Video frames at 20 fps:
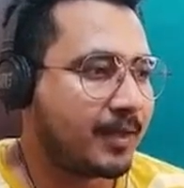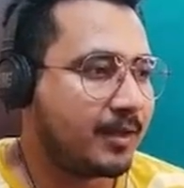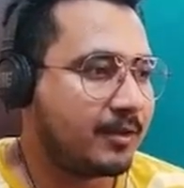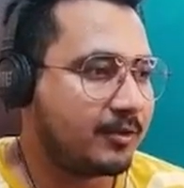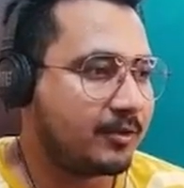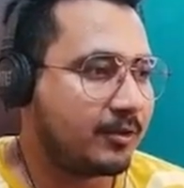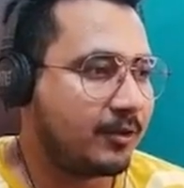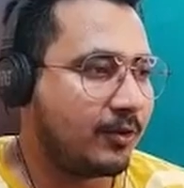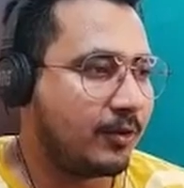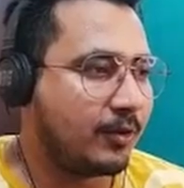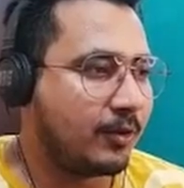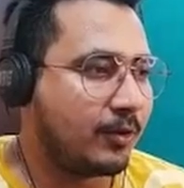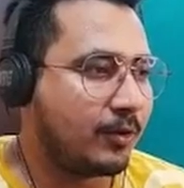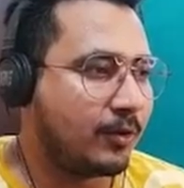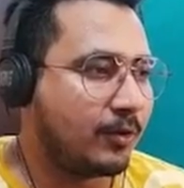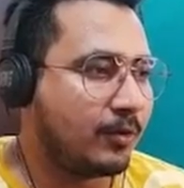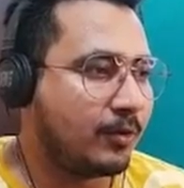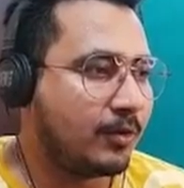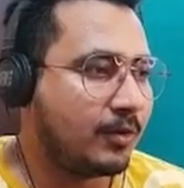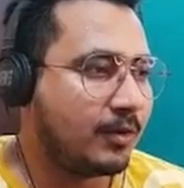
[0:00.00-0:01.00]

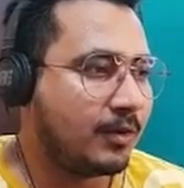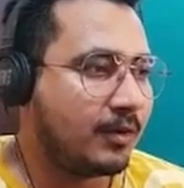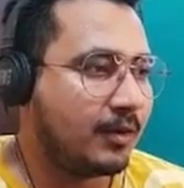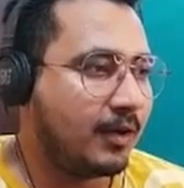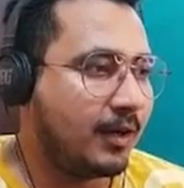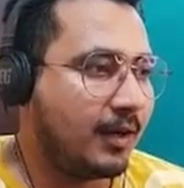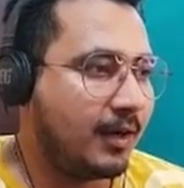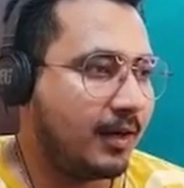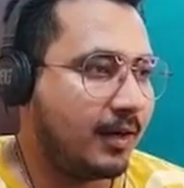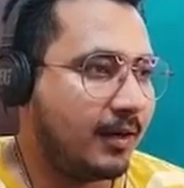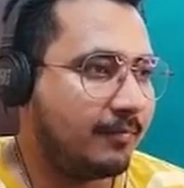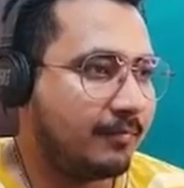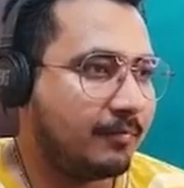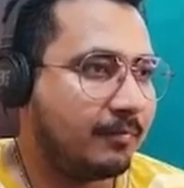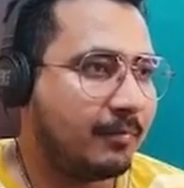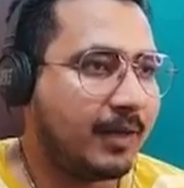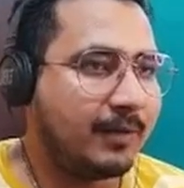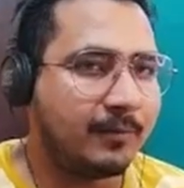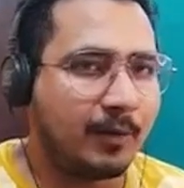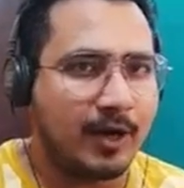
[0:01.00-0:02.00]
So
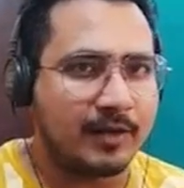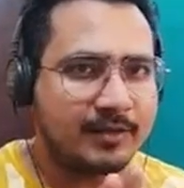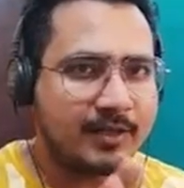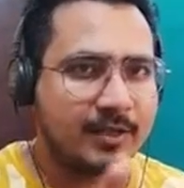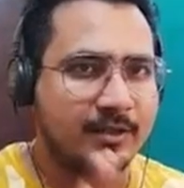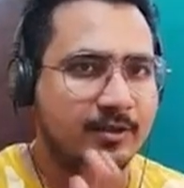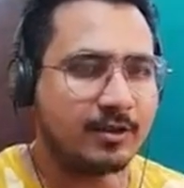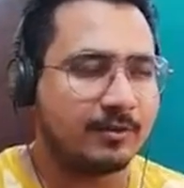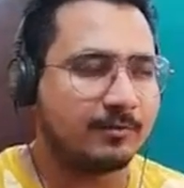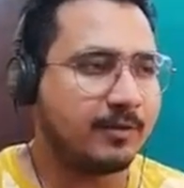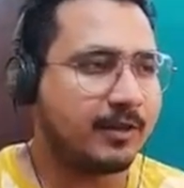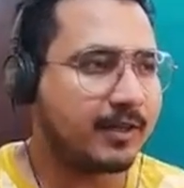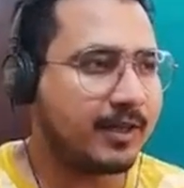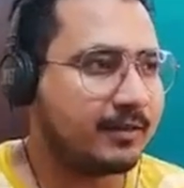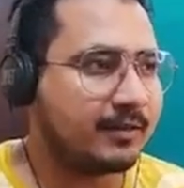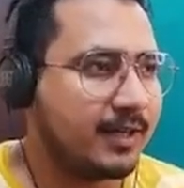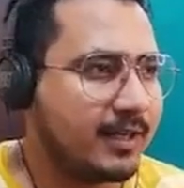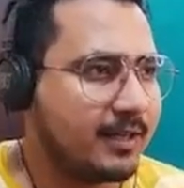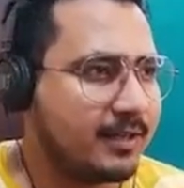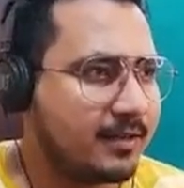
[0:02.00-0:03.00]
my voice is not breaking,
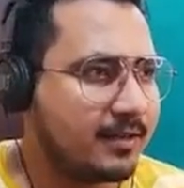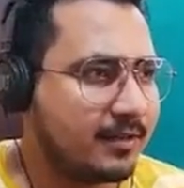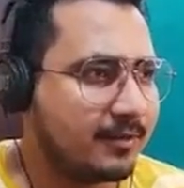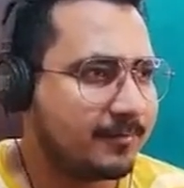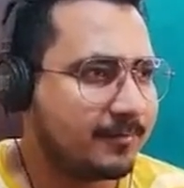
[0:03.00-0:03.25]
right?